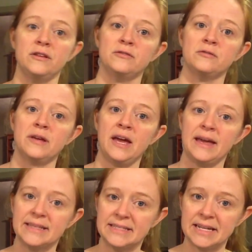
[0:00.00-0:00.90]
The little
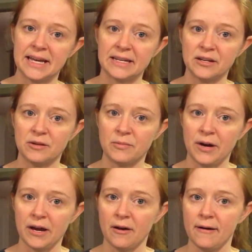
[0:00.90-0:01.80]
cake stand could
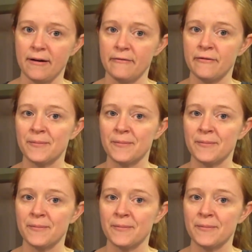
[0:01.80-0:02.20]
break off.